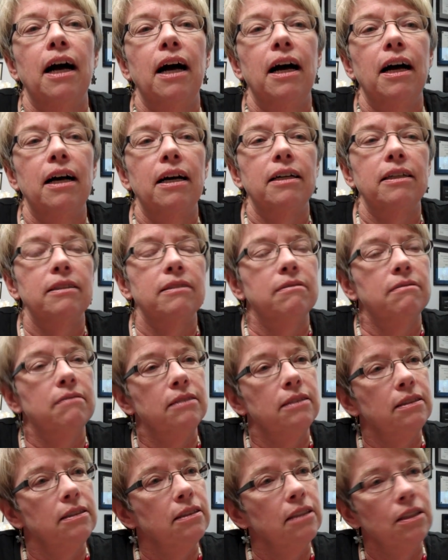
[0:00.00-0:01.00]

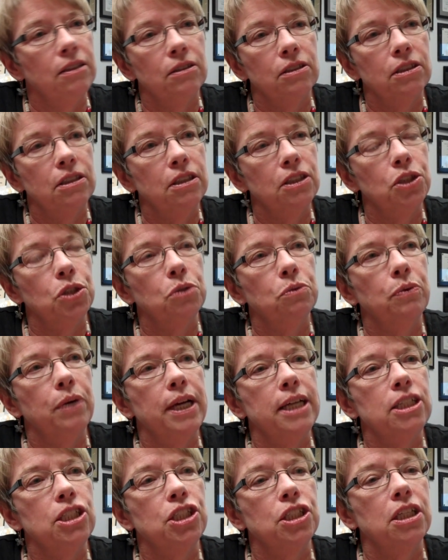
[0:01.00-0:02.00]
Another
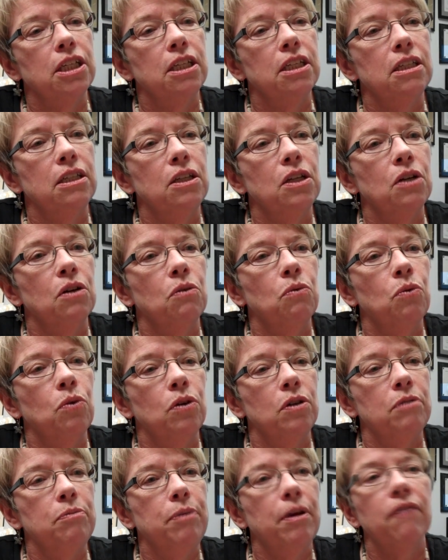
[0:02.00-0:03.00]
situation
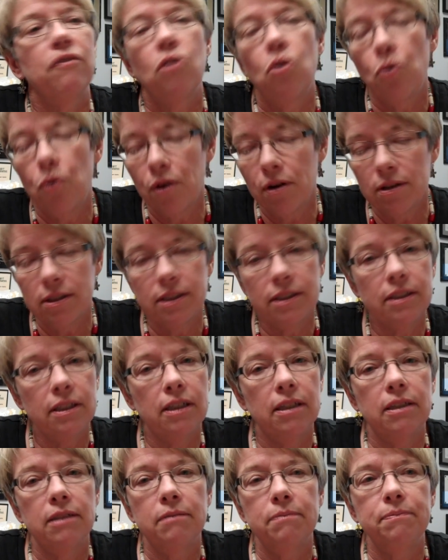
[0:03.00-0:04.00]
would be, of course,
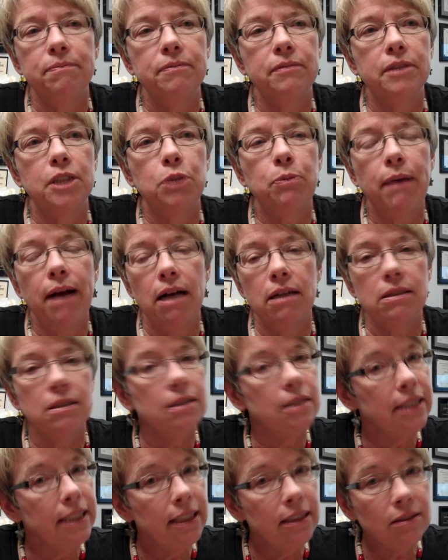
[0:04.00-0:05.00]

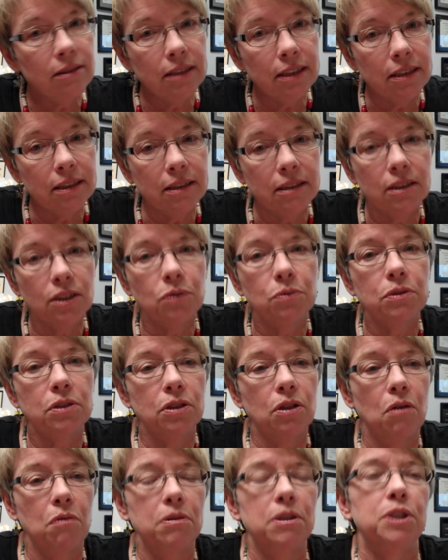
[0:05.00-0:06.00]
spouses' illnesses
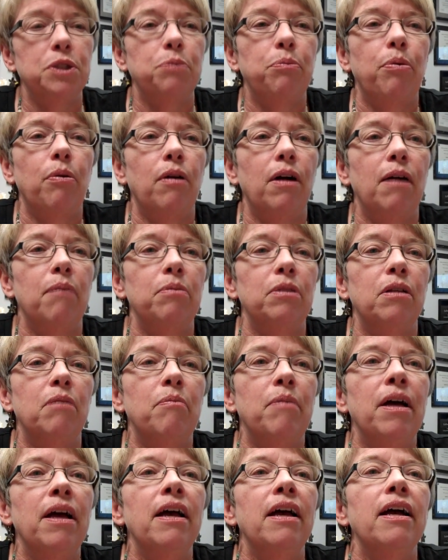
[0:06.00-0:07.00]
was always a
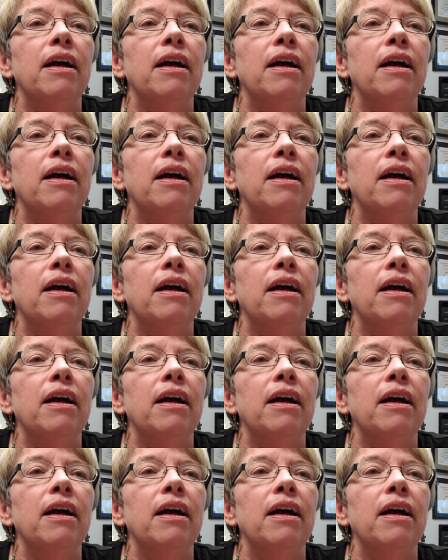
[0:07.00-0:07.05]
problem.